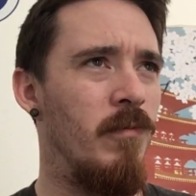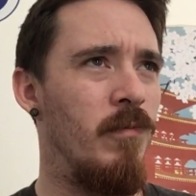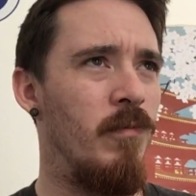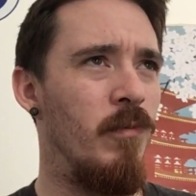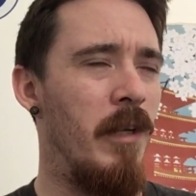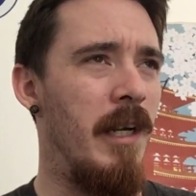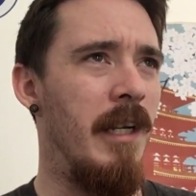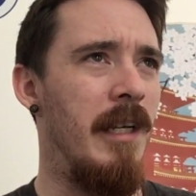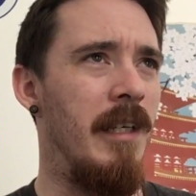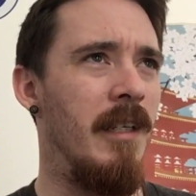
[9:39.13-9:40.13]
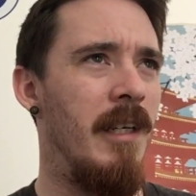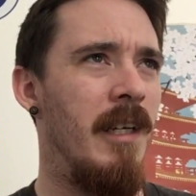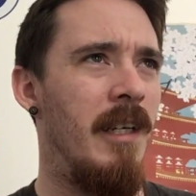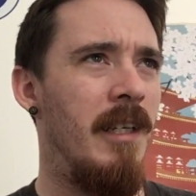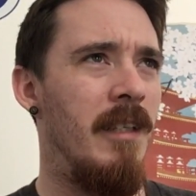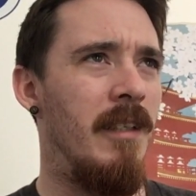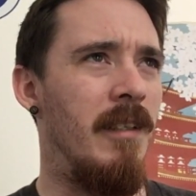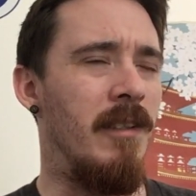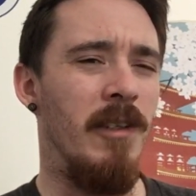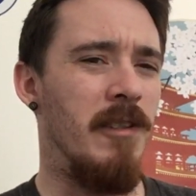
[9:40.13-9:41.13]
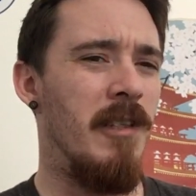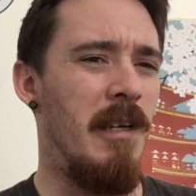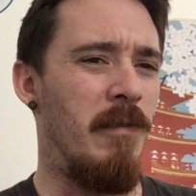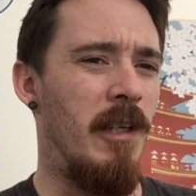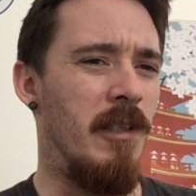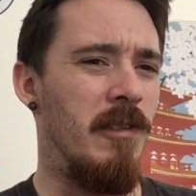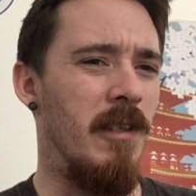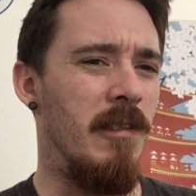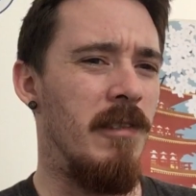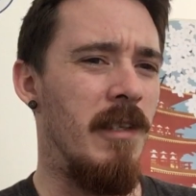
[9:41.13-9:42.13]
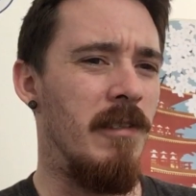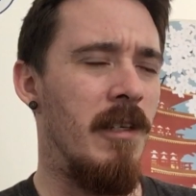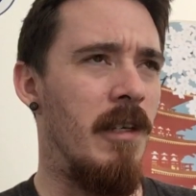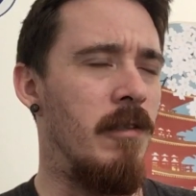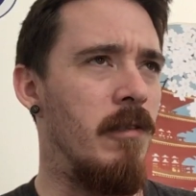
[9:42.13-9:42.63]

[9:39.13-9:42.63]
really are unsavory in a certain sense, and I